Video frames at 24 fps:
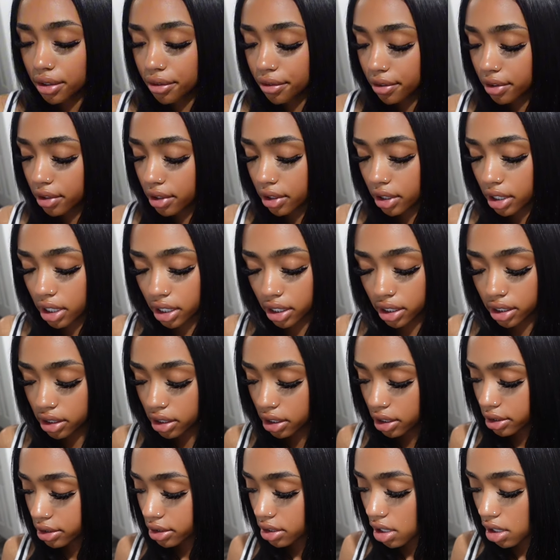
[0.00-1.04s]
to feel like
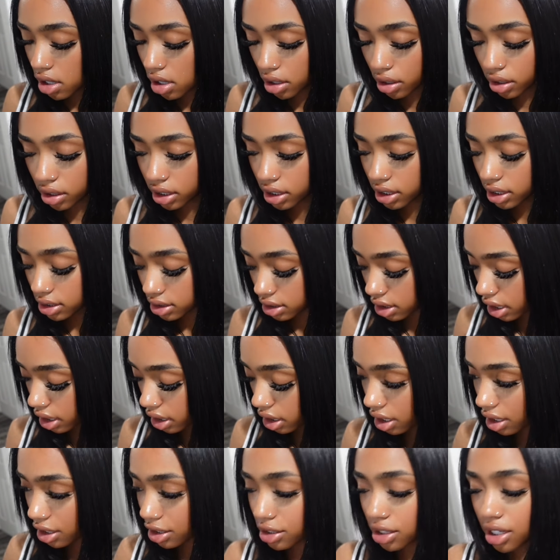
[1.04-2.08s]
this haul is like
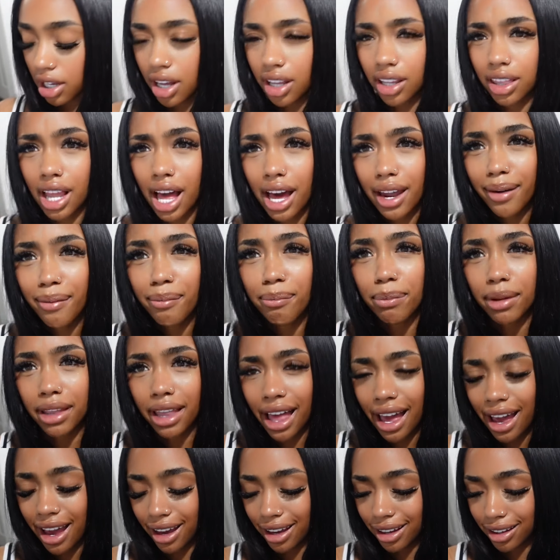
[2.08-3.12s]
a lot of
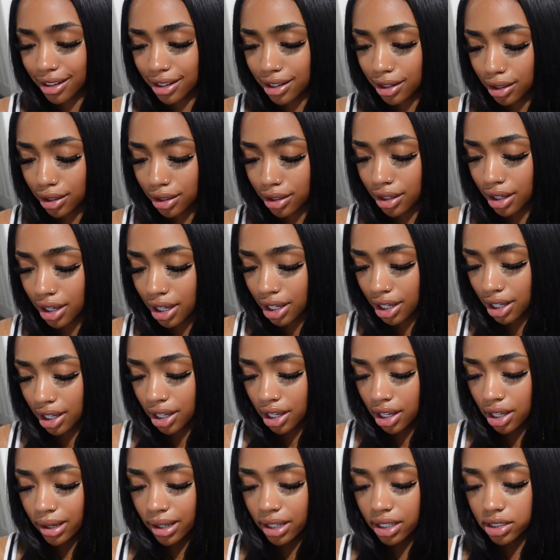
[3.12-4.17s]
black.
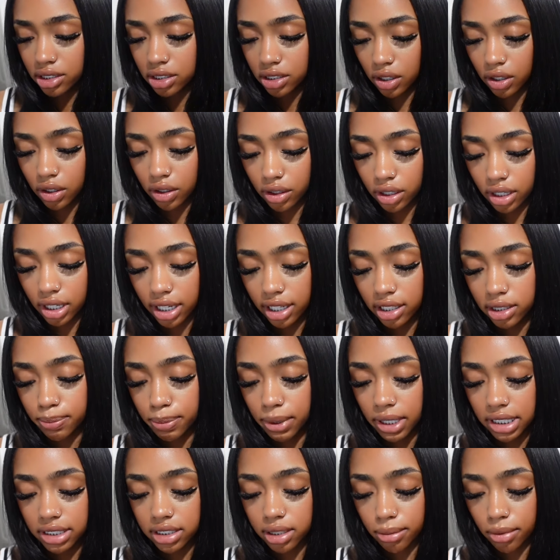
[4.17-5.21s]
So the next
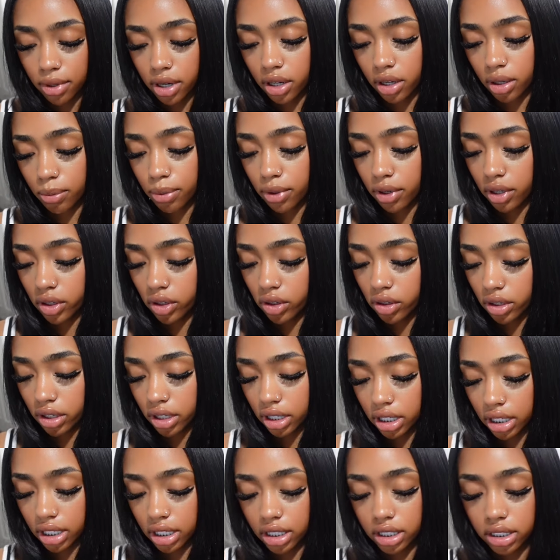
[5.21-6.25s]
piece I'm gonna put on
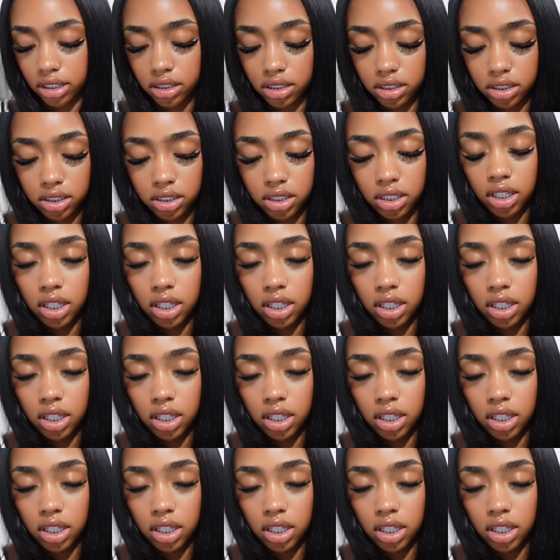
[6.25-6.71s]
is